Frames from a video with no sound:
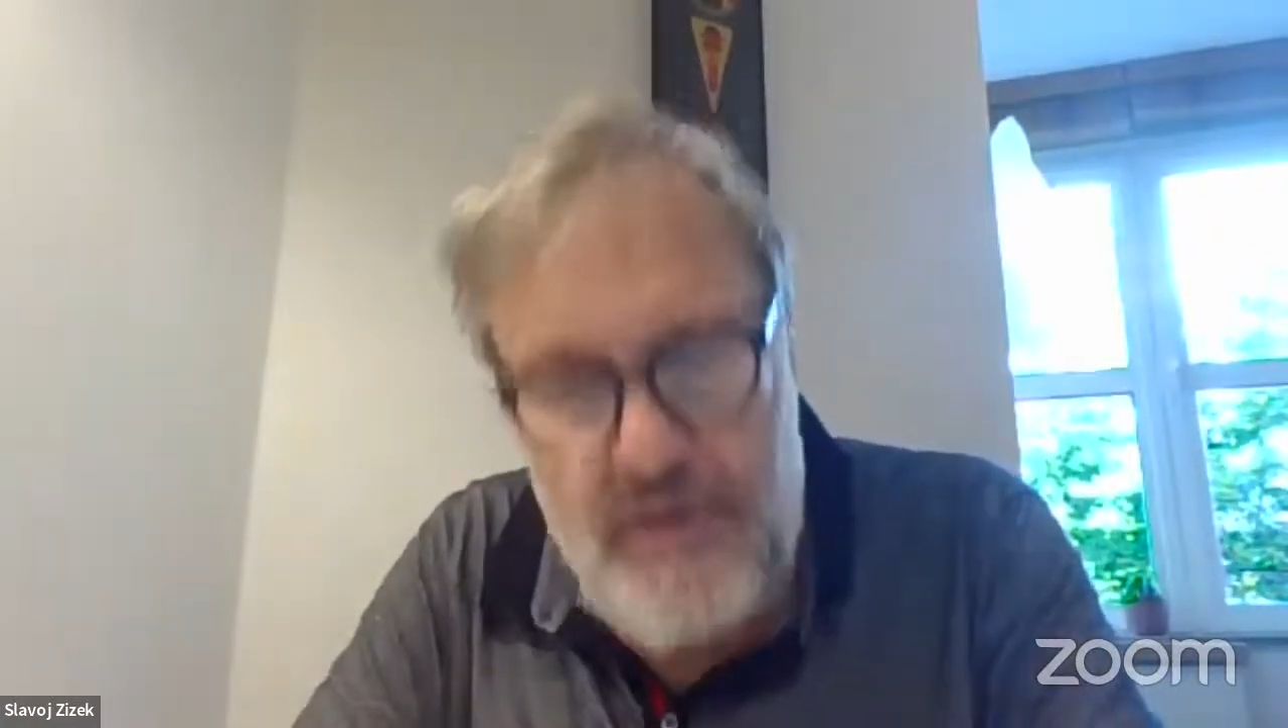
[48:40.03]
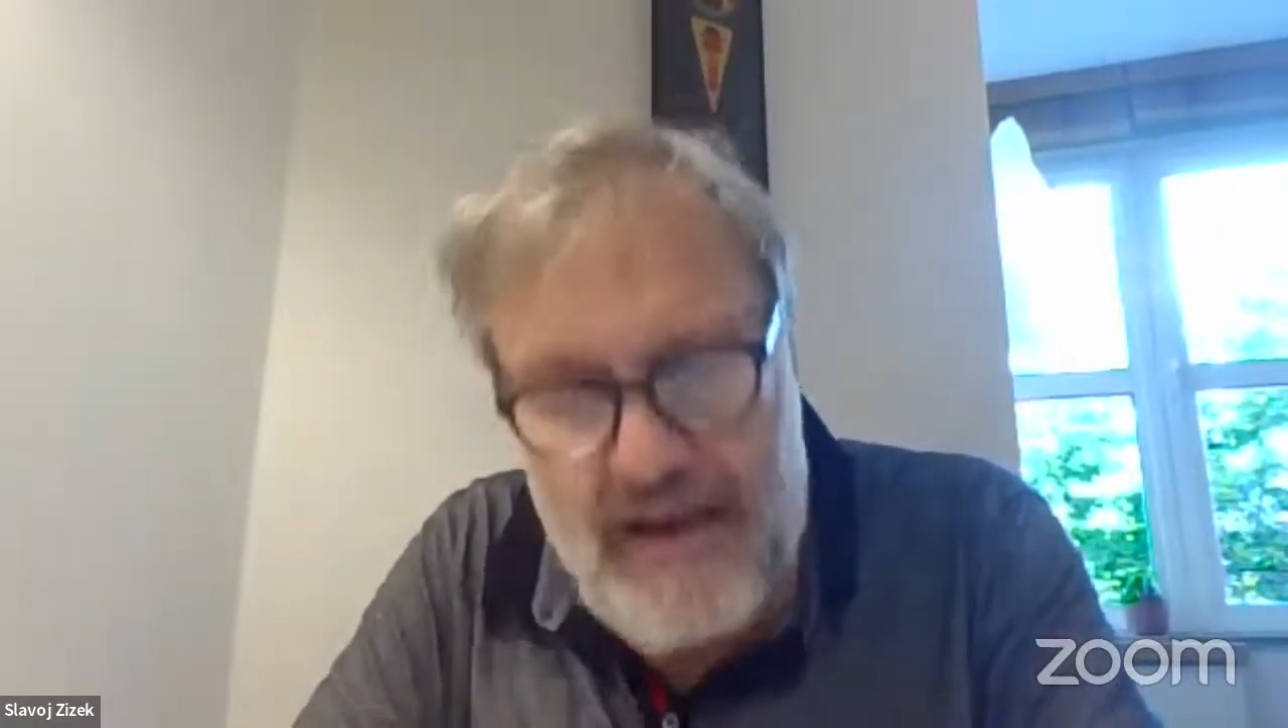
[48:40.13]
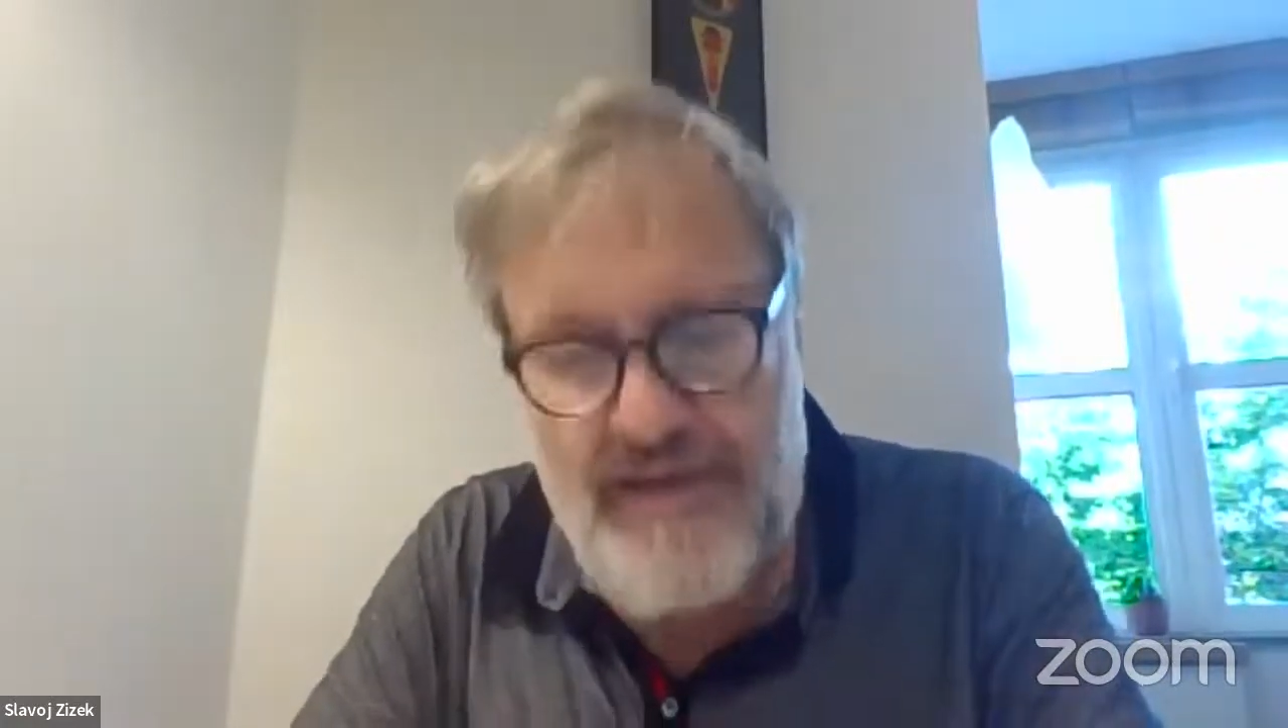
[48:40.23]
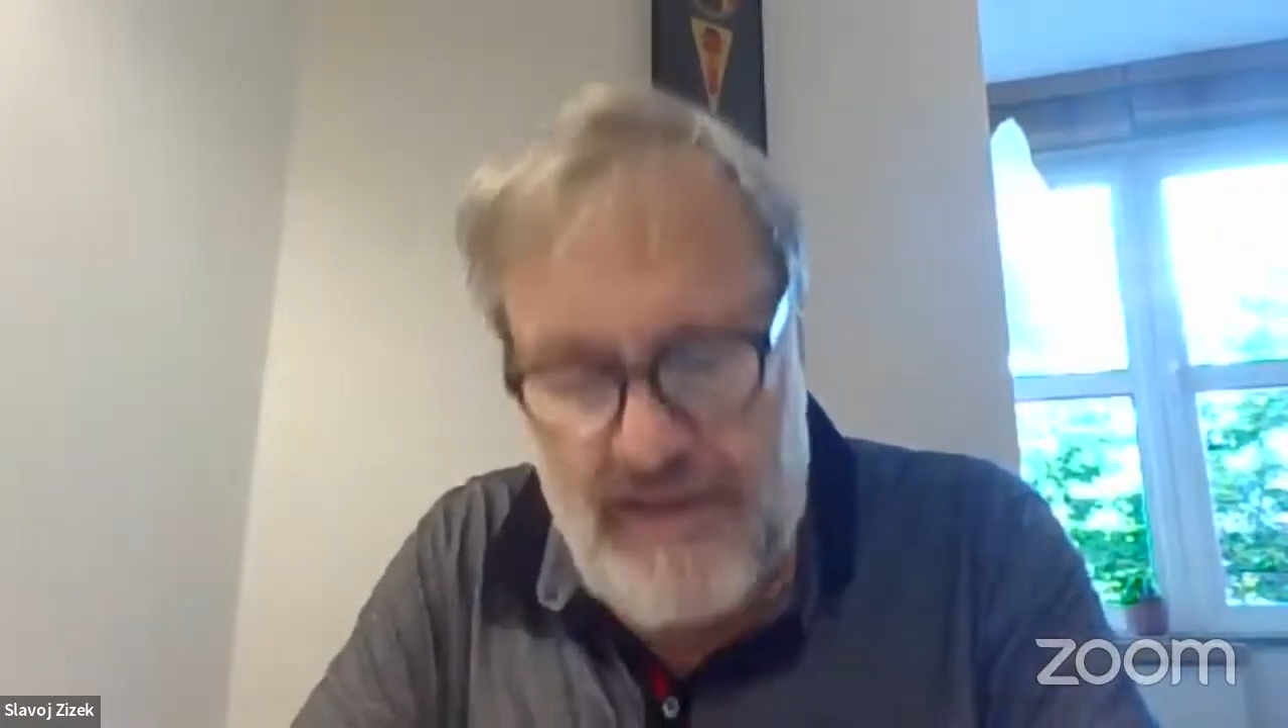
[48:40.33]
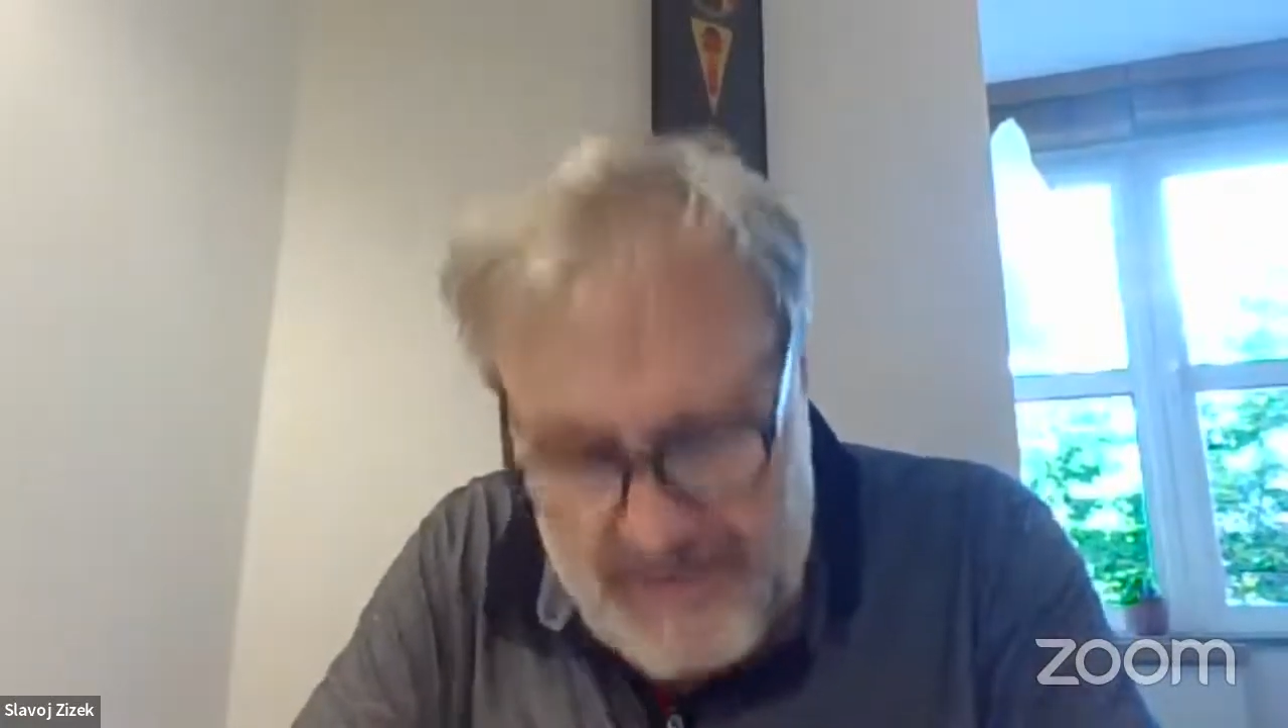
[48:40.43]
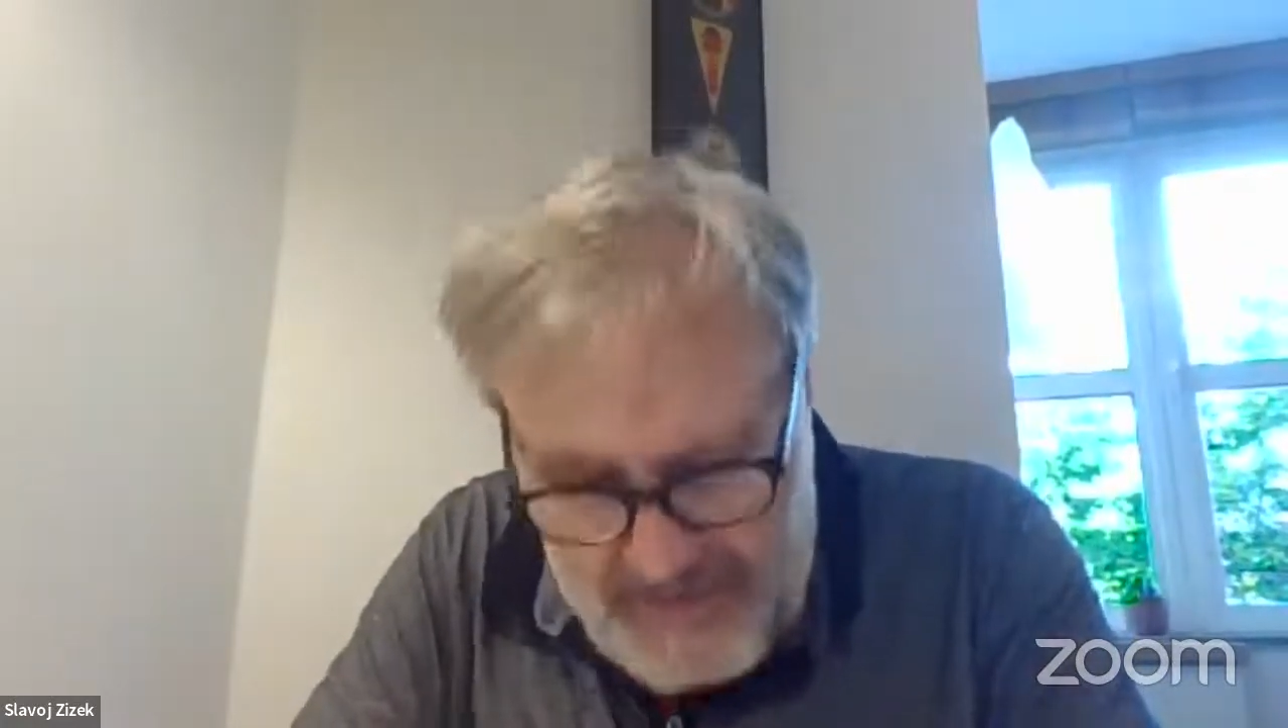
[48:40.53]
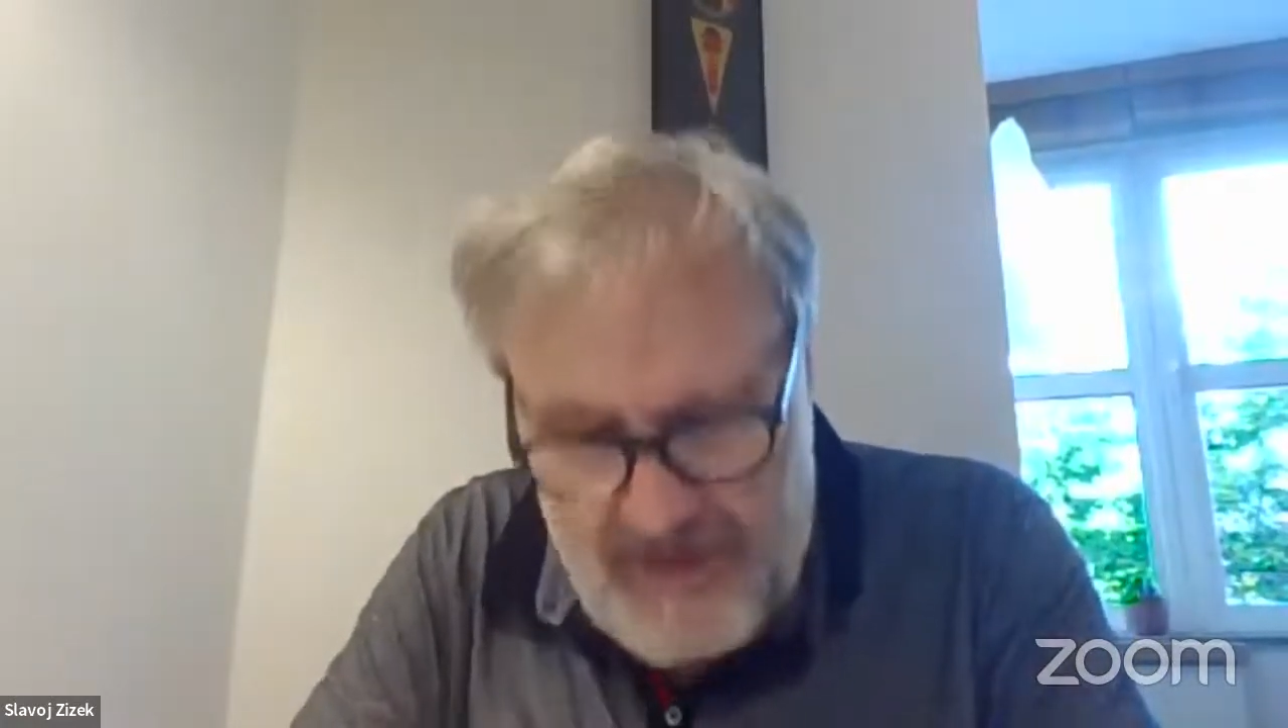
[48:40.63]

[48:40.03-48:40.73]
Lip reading: United